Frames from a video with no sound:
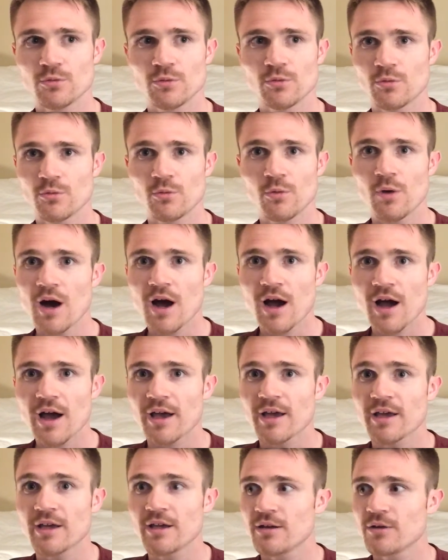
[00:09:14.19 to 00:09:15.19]

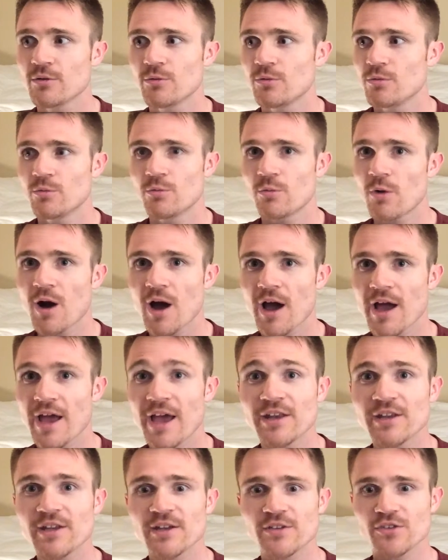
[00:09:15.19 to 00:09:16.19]
Why? Why?
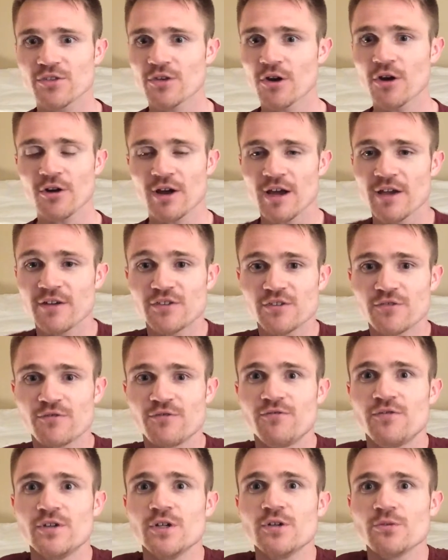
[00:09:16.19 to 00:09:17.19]
And yet StarCraft, it's
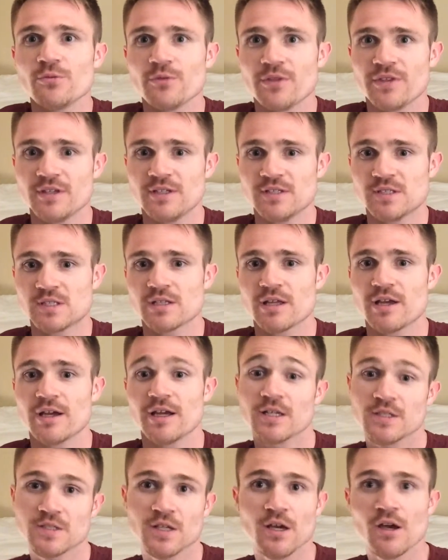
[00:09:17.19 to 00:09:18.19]
filled with these things.